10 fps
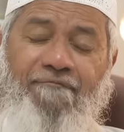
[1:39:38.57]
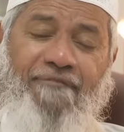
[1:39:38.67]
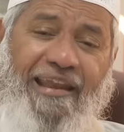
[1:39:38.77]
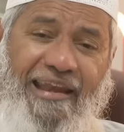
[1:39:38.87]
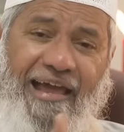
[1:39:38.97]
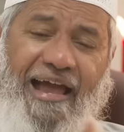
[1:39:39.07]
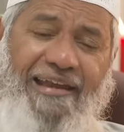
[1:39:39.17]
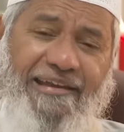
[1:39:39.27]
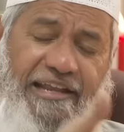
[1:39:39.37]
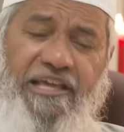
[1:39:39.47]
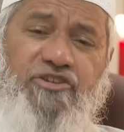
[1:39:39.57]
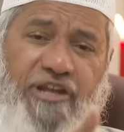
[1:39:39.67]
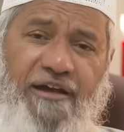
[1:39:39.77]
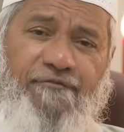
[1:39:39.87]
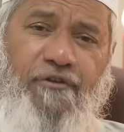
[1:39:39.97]
when I did
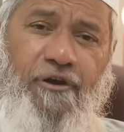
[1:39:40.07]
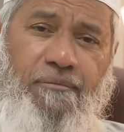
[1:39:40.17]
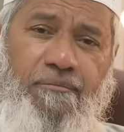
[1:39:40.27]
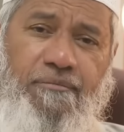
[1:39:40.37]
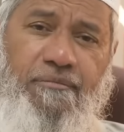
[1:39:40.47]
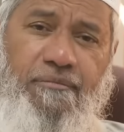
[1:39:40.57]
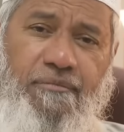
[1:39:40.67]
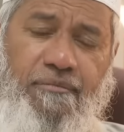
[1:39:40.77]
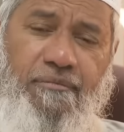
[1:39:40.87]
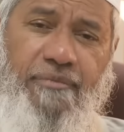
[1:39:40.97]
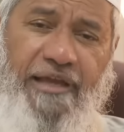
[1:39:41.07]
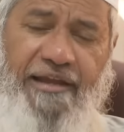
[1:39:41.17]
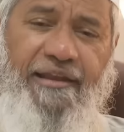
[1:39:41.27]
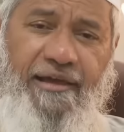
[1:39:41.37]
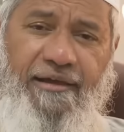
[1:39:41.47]
hijrah from
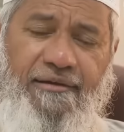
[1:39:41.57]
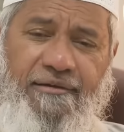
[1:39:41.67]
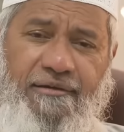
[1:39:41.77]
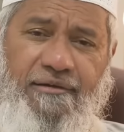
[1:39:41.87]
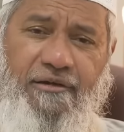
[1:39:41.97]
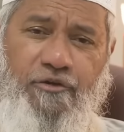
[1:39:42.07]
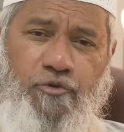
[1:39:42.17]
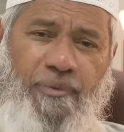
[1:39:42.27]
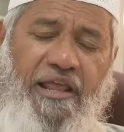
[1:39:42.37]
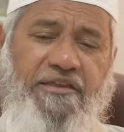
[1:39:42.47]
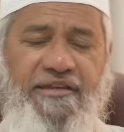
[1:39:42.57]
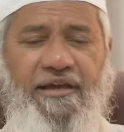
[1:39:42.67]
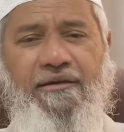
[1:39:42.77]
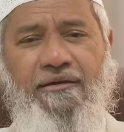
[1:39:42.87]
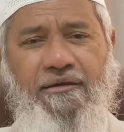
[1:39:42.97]
India to
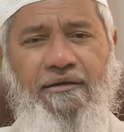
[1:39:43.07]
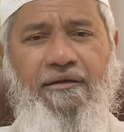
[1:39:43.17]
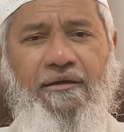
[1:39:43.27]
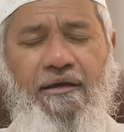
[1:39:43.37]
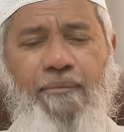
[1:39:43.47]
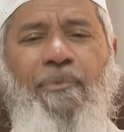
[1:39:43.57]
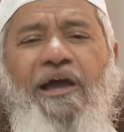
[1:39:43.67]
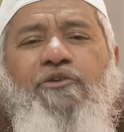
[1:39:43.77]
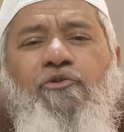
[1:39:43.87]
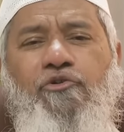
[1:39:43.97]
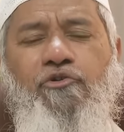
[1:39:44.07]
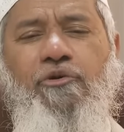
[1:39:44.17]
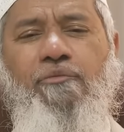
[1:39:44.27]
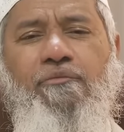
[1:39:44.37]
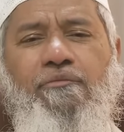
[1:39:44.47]
Malaysia, my
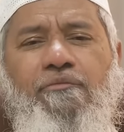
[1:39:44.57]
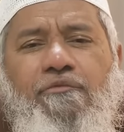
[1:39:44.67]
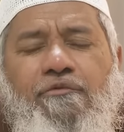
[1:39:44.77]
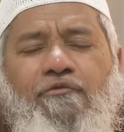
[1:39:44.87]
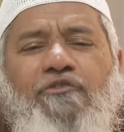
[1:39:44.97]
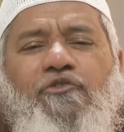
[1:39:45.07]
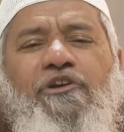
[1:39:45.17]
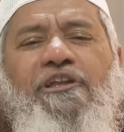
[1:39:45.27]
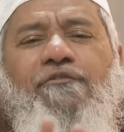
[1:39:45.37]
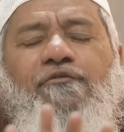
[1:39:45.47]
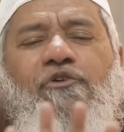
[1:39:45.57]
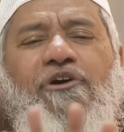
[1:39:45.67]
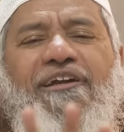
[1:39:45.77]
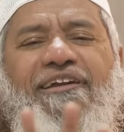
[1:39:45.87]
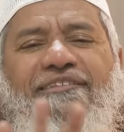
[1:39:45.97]
YouTube was only
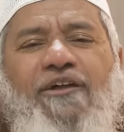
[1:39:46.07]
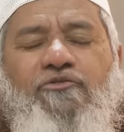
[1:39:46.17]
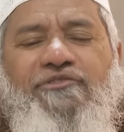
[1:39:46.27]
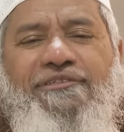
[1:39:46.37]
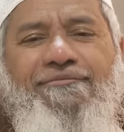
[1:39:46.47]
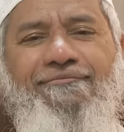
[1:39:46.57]
400,000.